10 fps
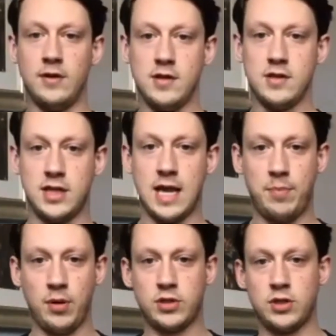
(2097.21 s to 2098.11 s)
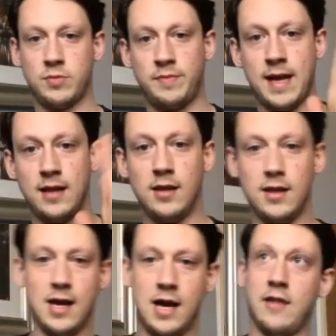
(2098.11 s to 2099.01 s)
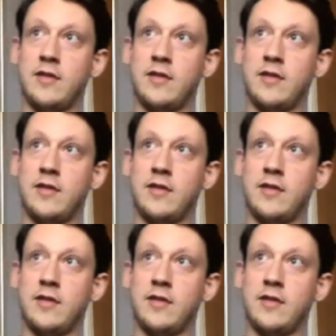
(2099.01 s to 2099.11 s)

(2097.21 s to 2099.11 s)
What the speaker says: So you get pushed up the bell, and at the